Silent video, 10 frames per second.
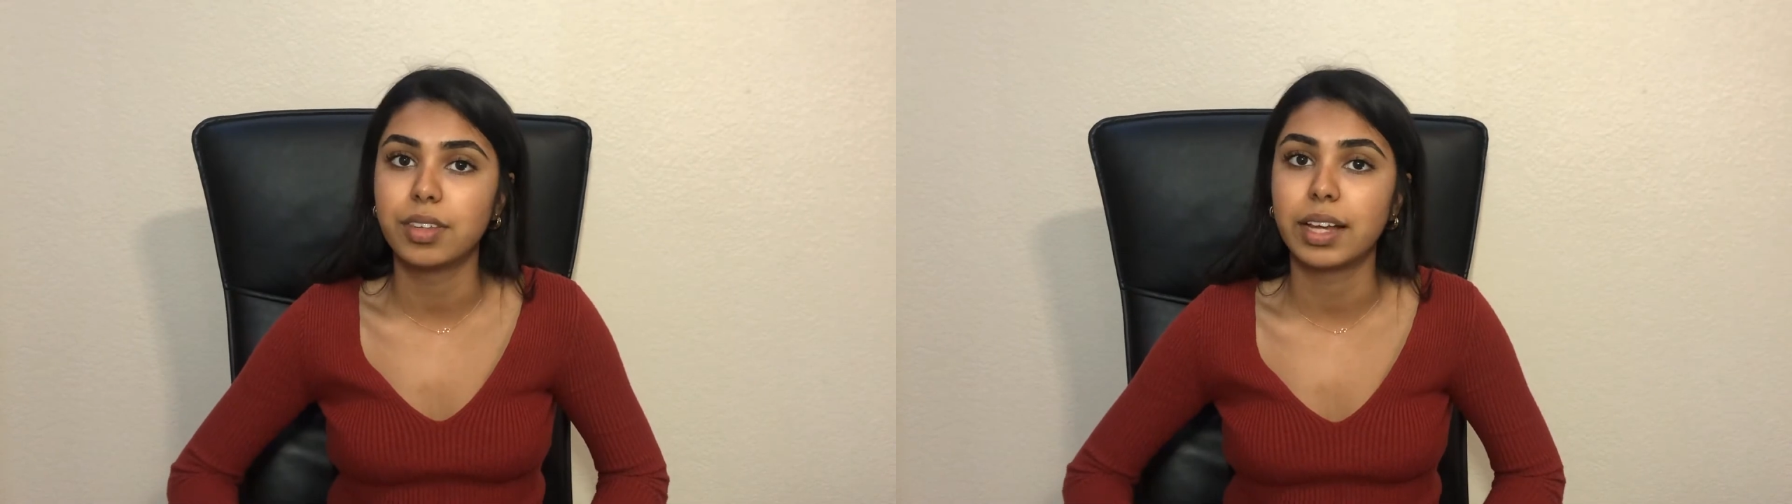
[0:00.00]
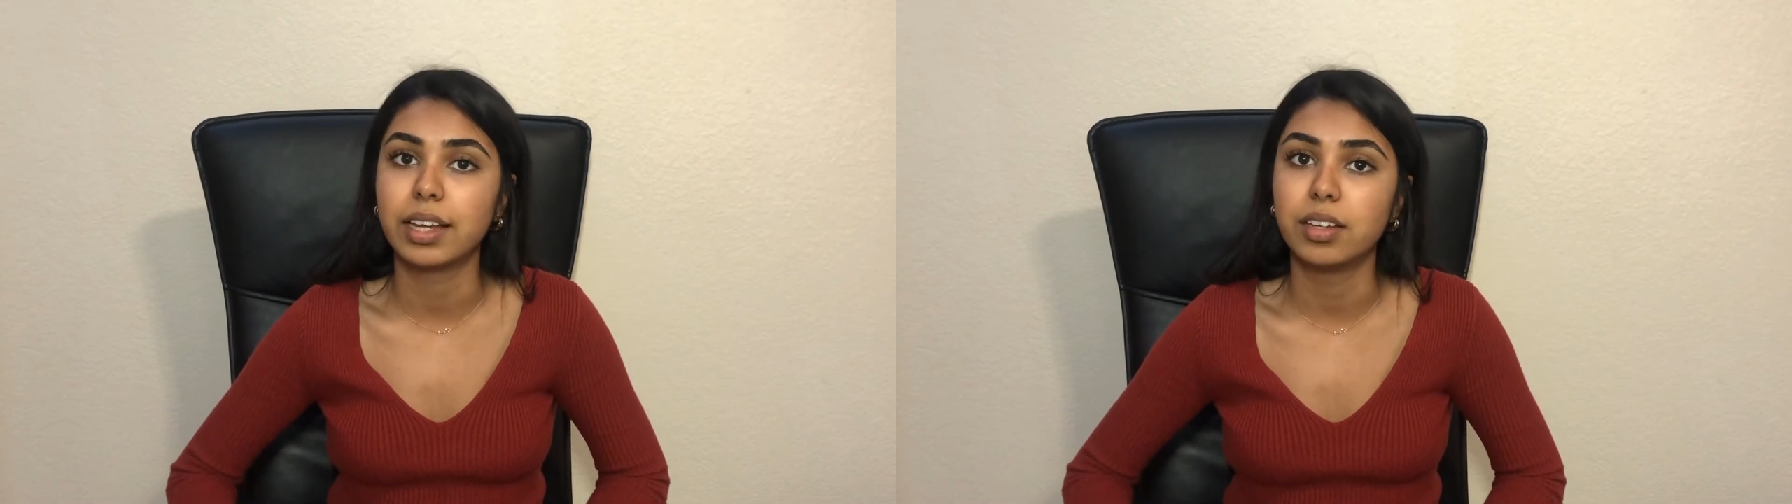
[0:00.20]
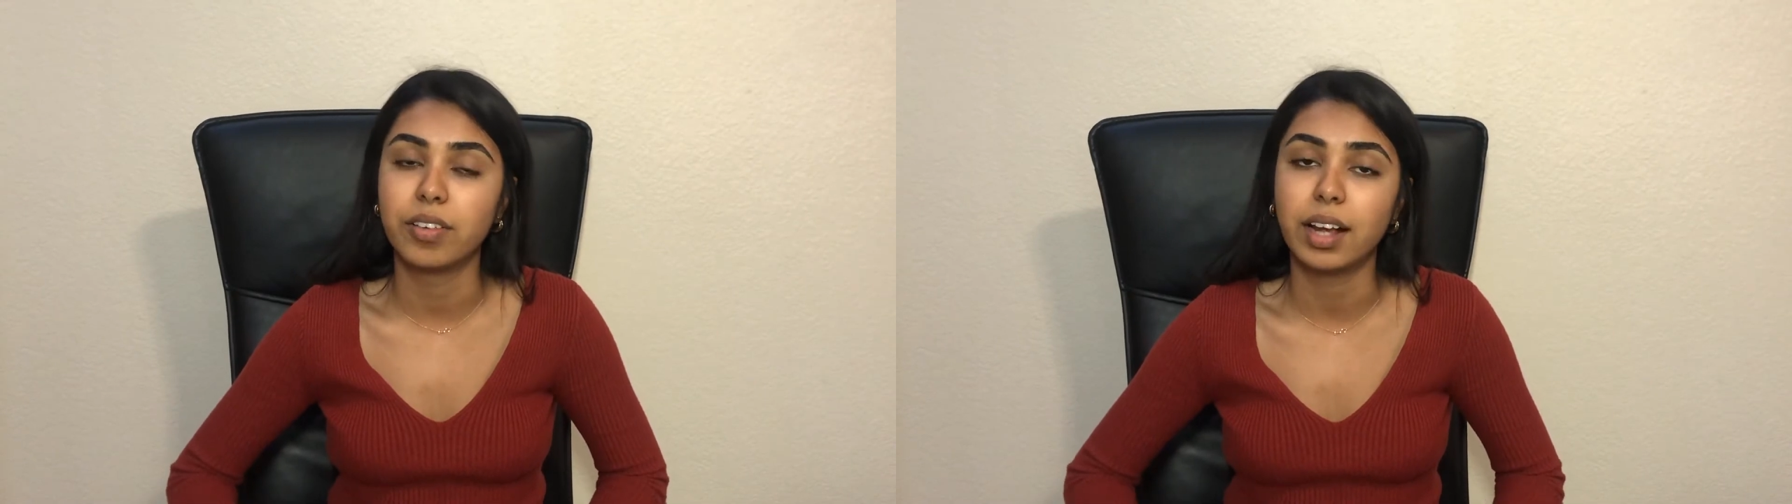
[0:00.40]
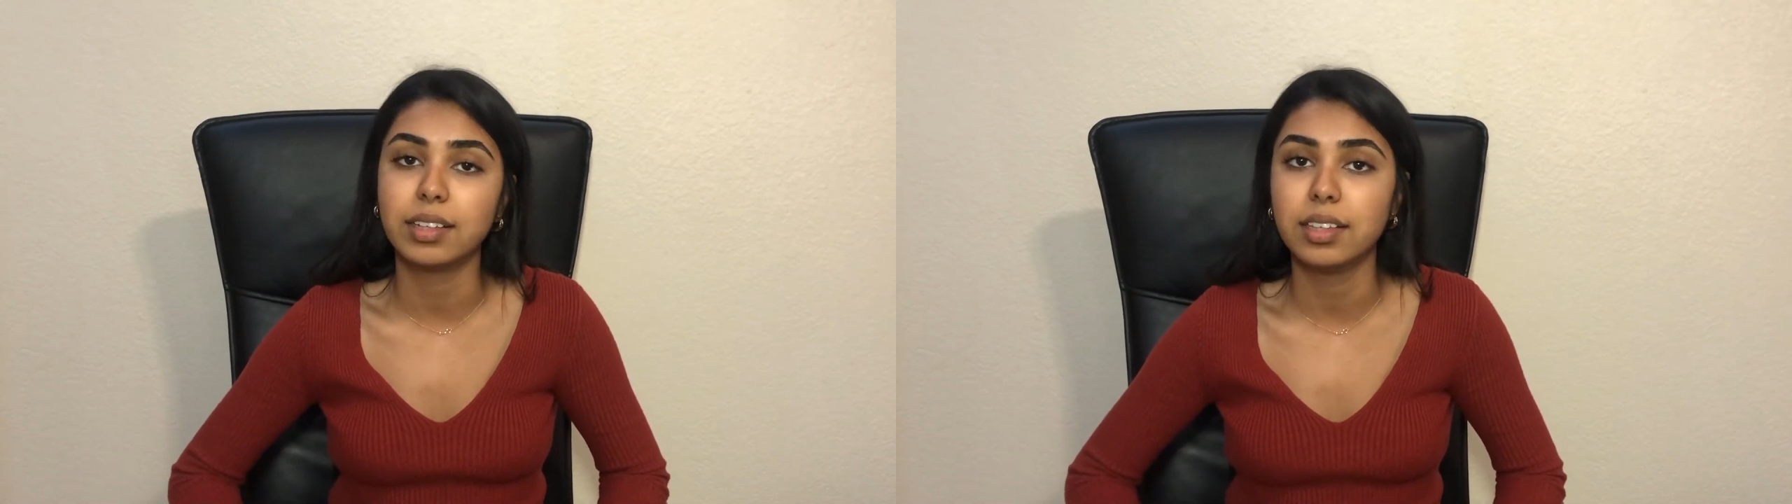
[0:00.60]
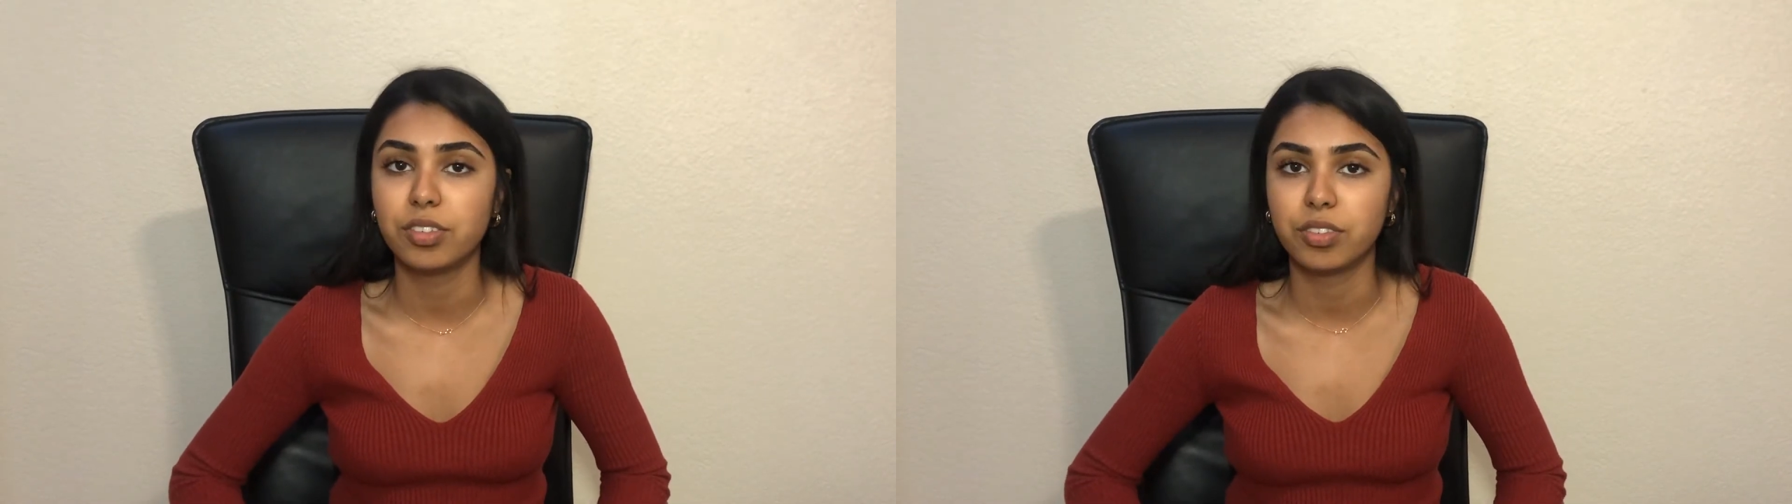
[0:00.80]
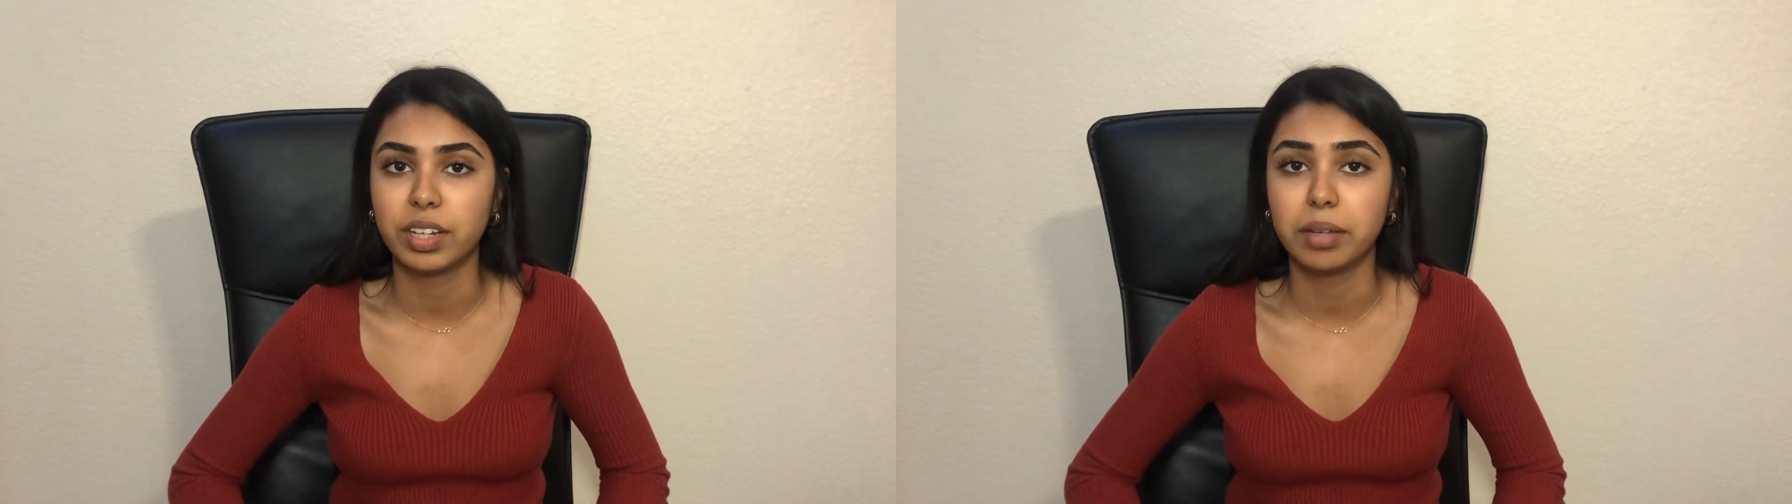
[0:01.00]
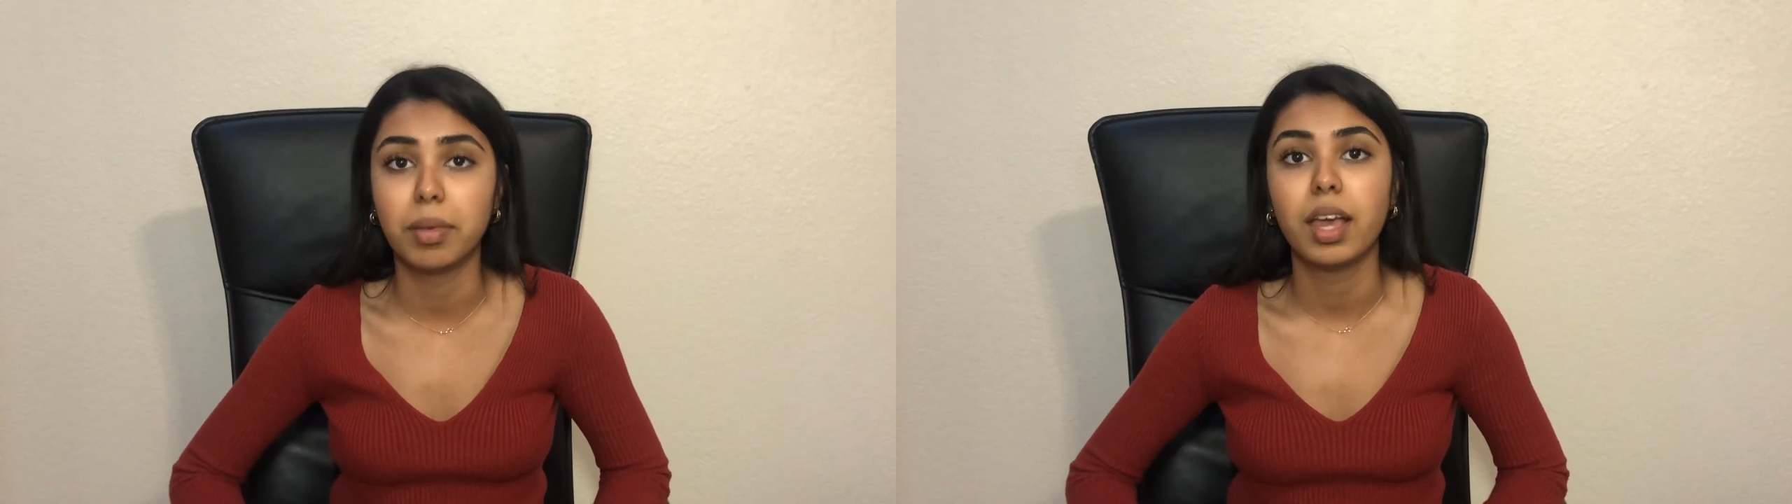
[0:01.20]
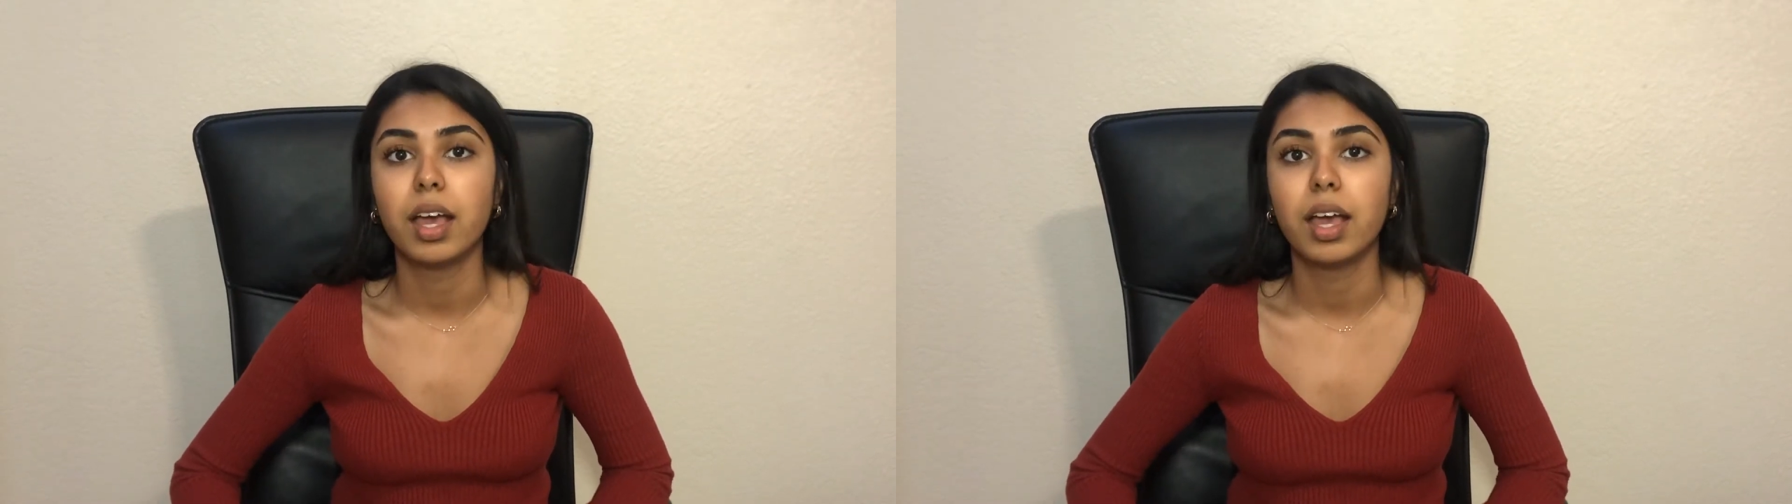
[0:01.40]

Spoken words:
that can directly stream